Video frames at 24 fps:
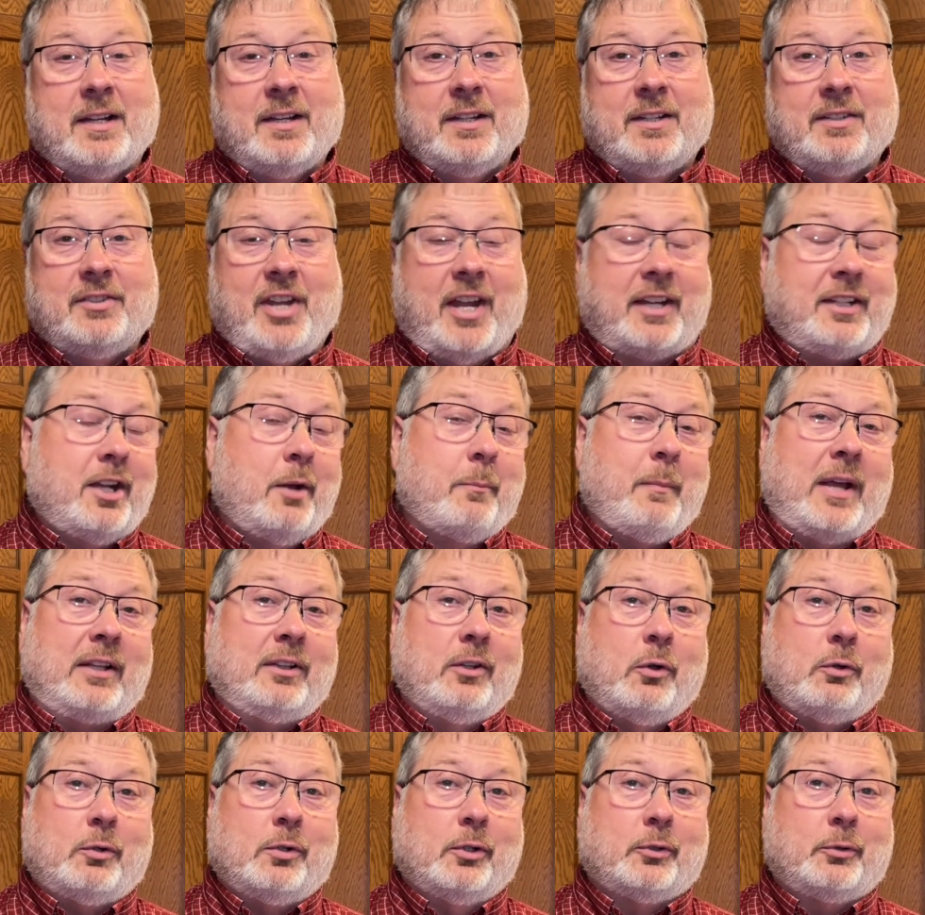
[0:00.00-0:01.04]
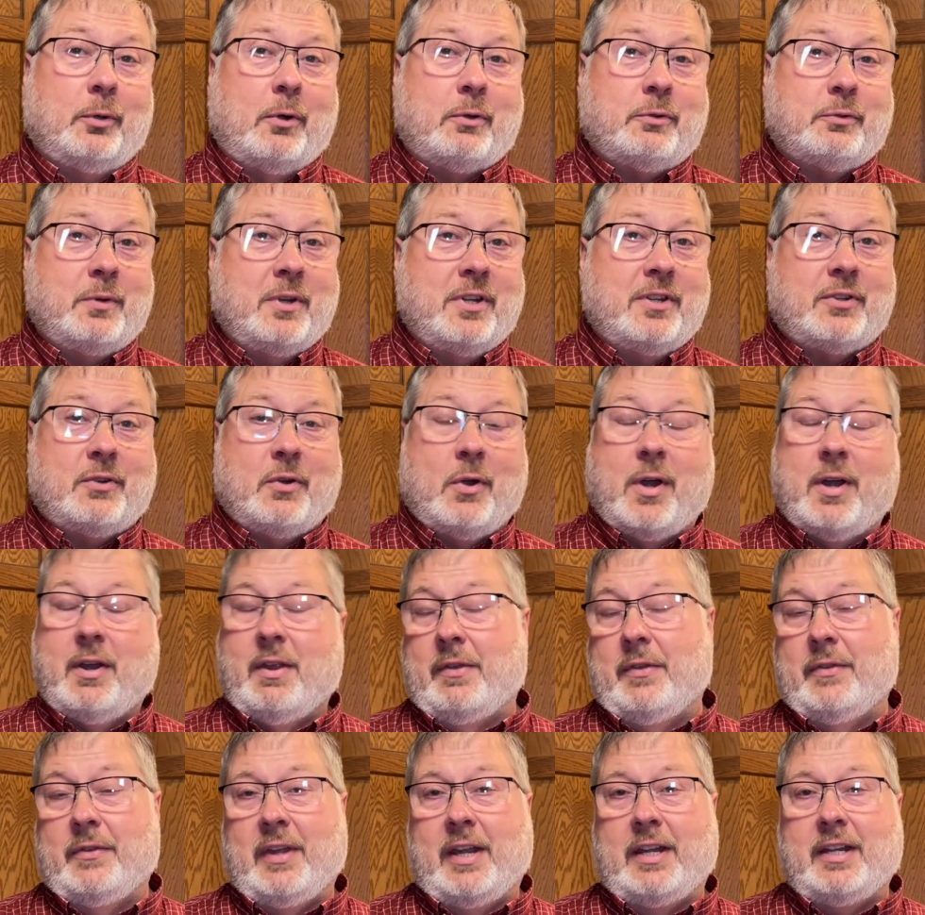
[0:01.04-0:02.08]
Checked out my local grocery store,
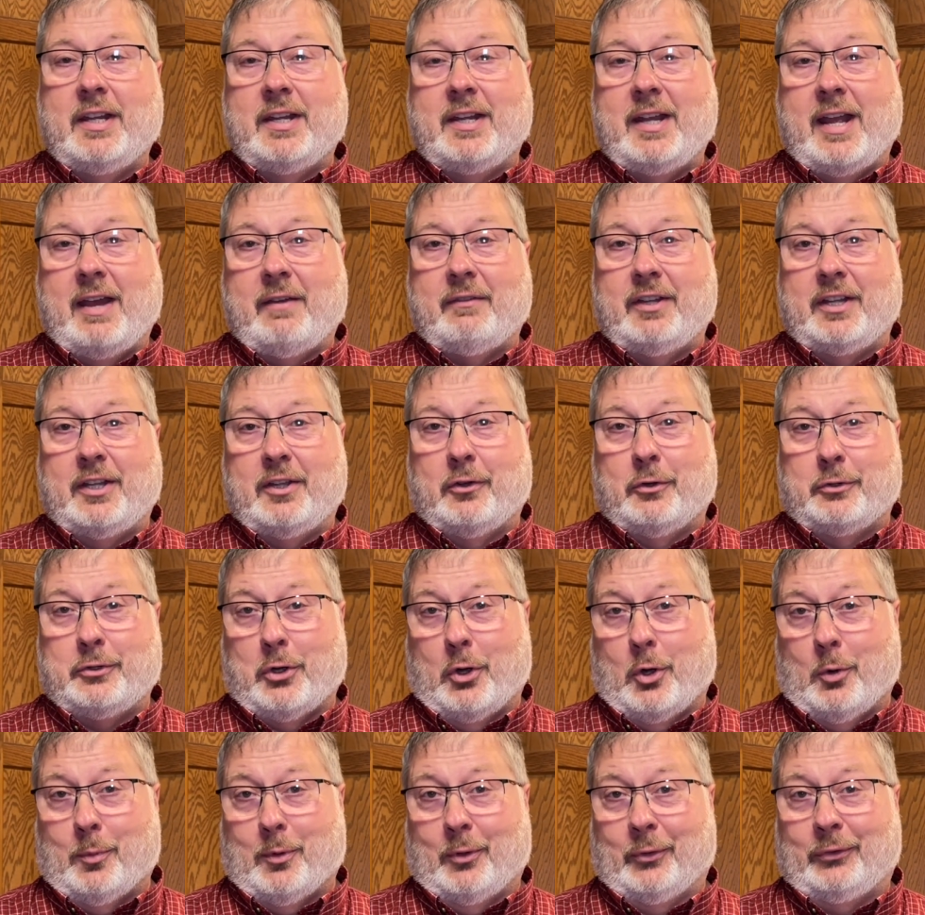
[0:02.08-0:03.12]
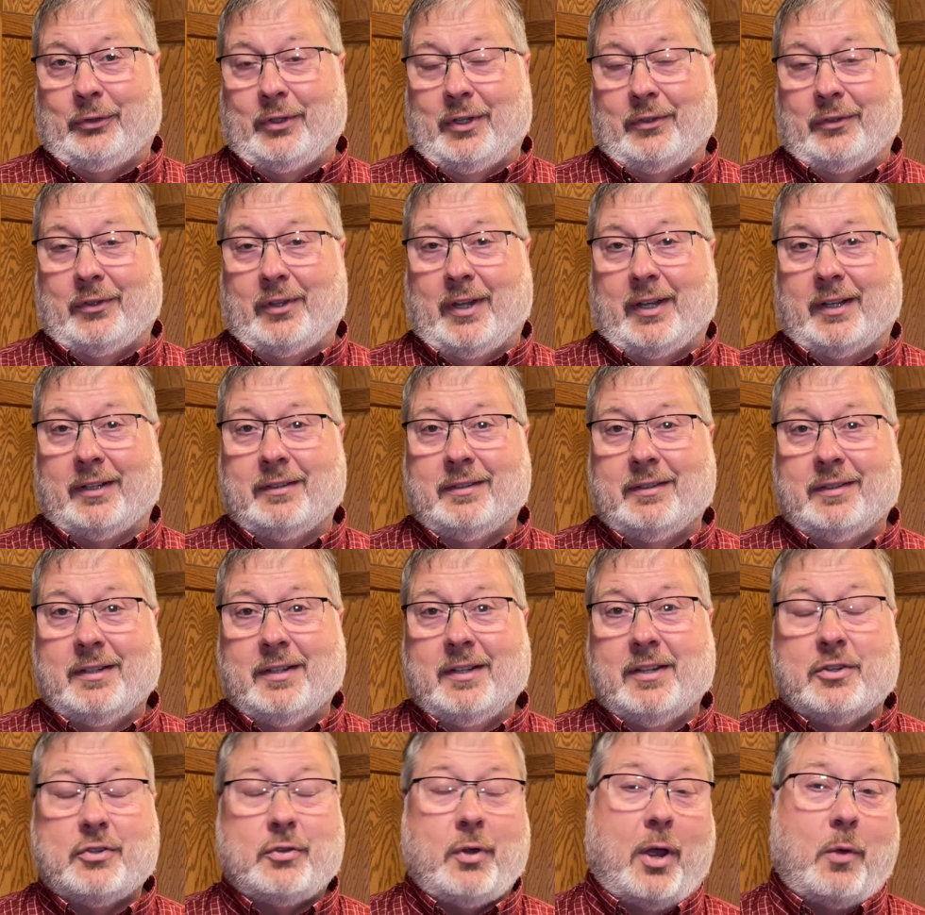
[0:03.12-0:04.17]
they didn't have any adobo seasoning.
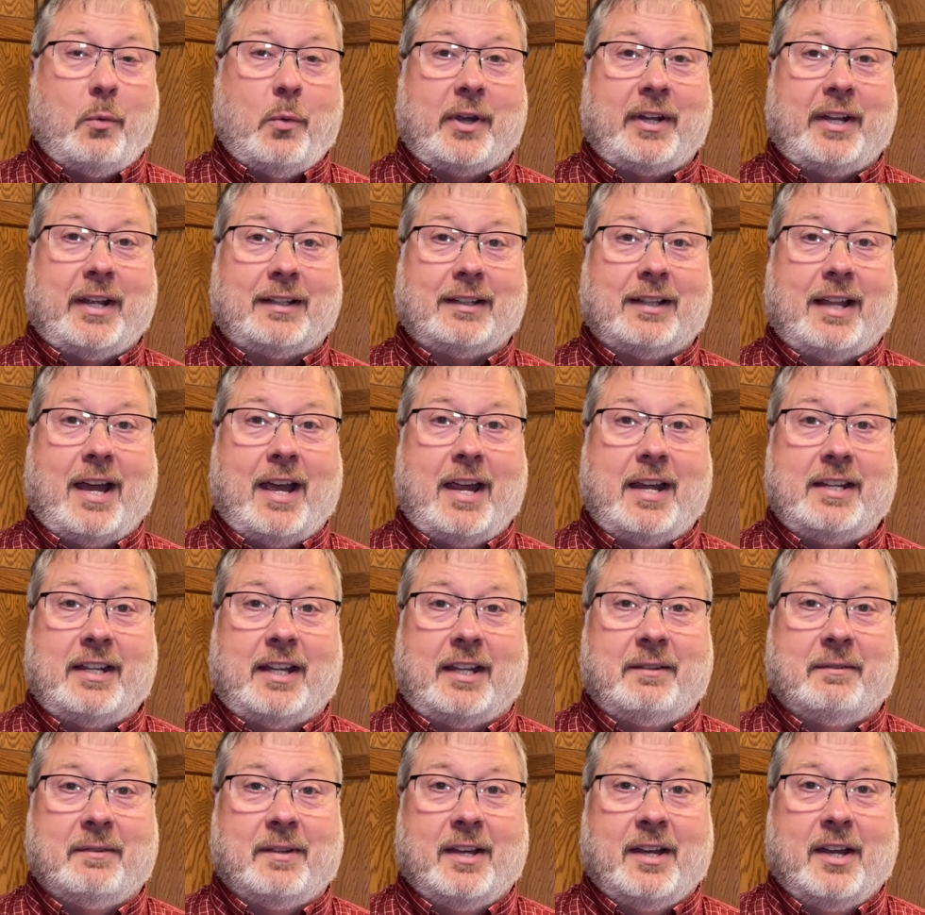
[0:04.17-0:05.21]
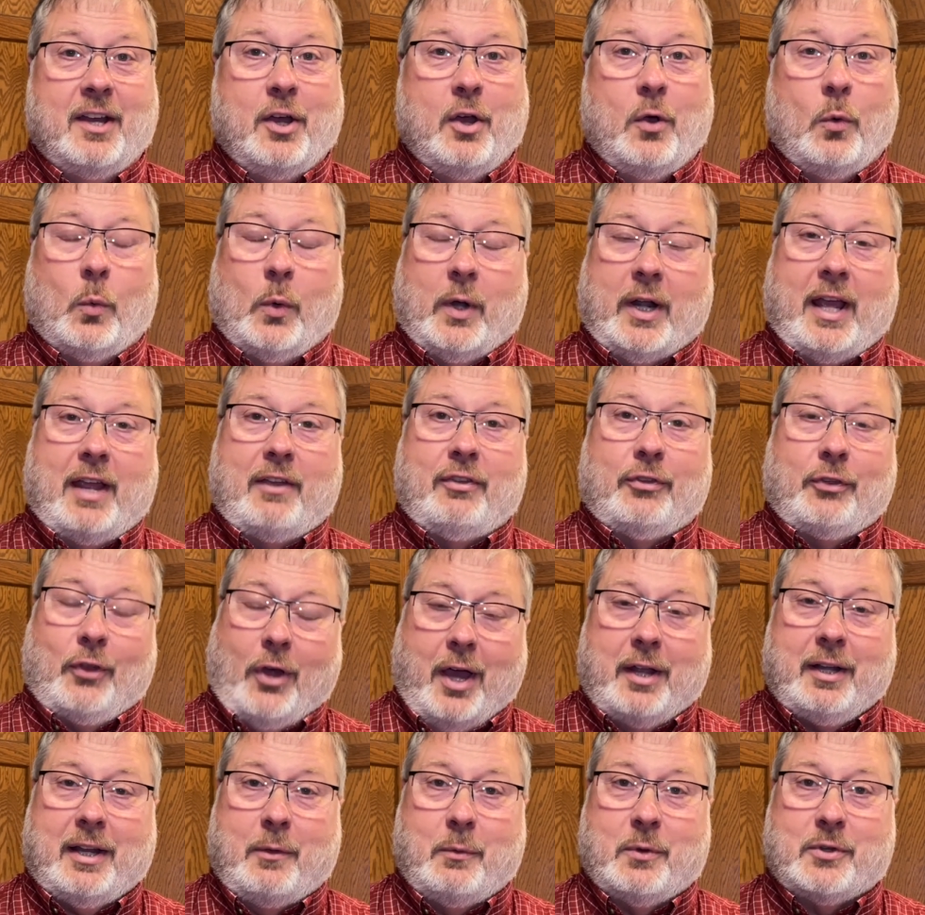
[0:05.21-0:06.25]
So I went online and what I
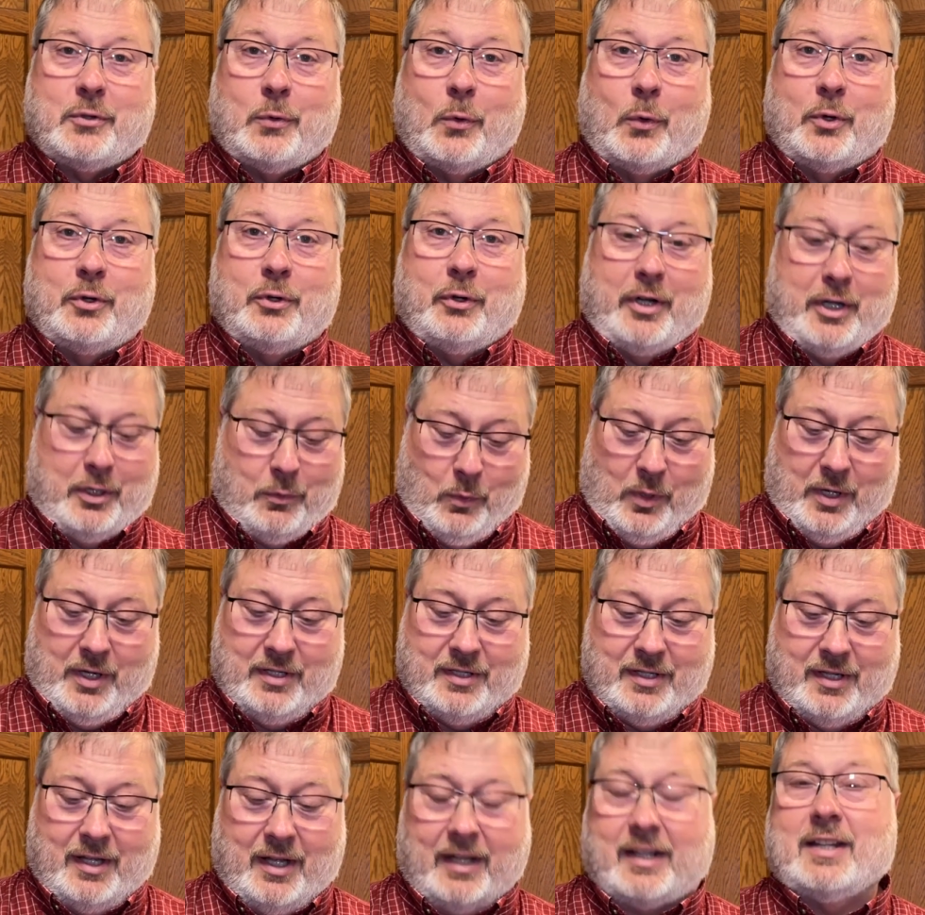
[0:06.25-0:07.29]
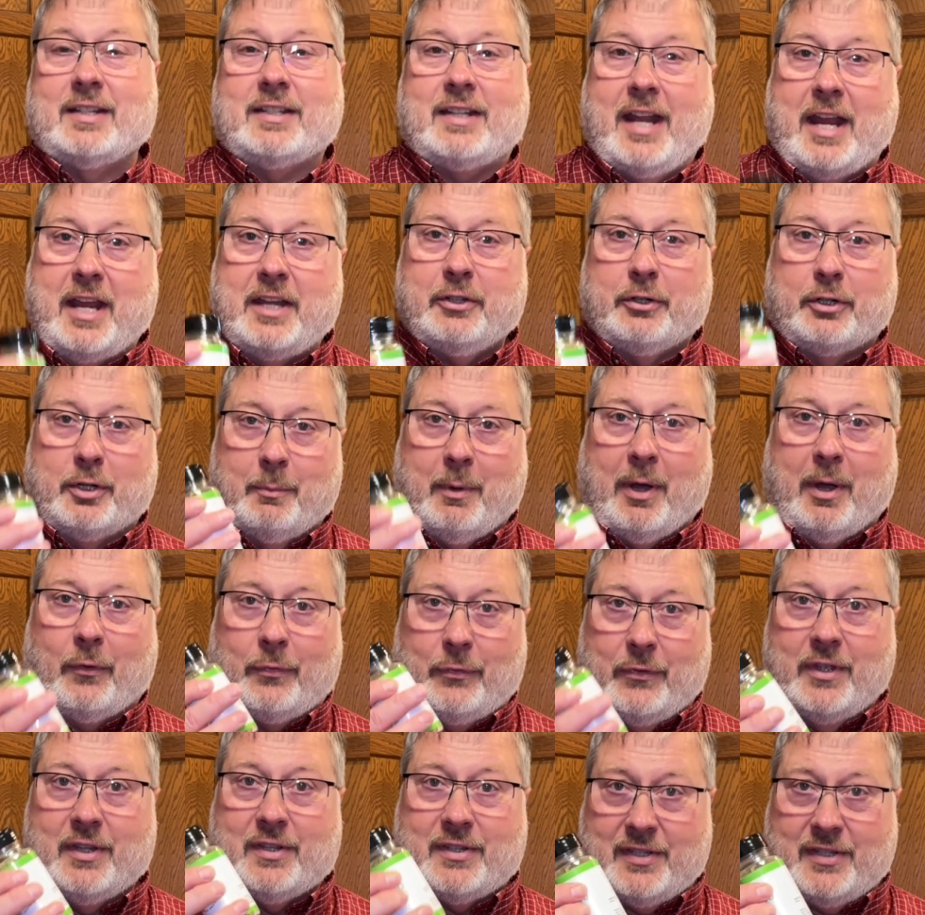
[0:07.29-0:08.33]
thought I was ordering was a container
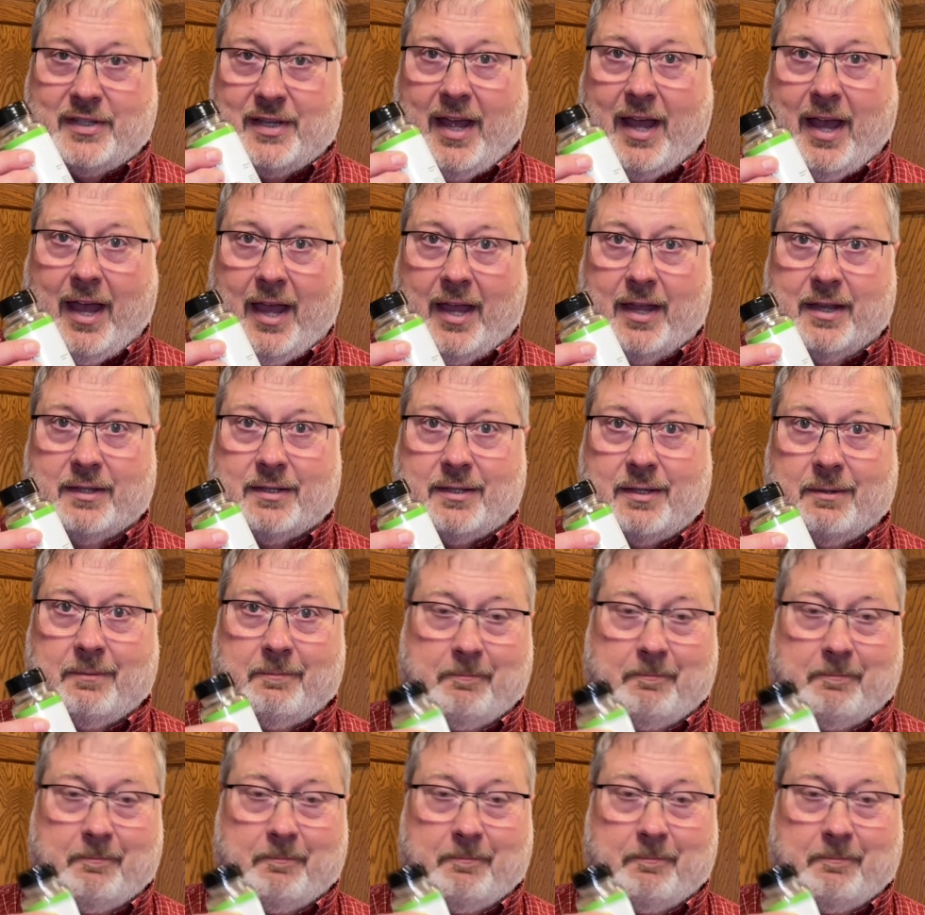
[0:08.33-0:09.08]
about this size.